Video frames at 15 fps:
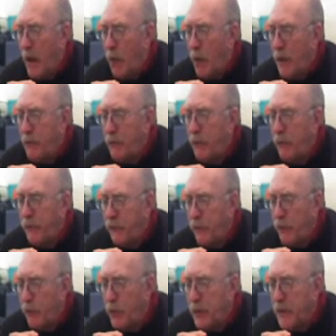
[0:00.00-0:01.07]
when
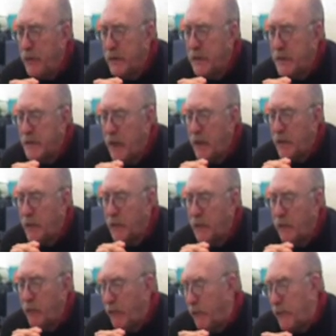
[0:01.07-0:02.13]
we
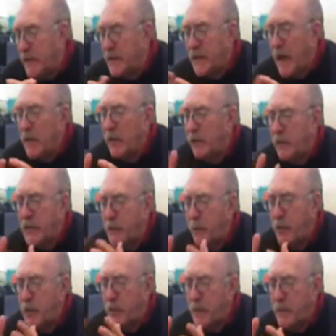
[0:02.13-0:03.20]
decided, kind of a
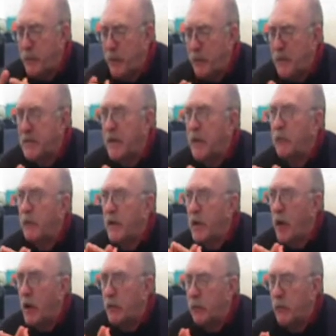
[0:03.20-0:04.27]
special experience that we
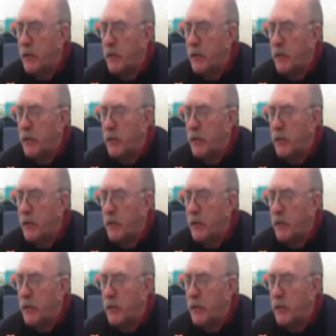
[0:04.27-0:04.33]
got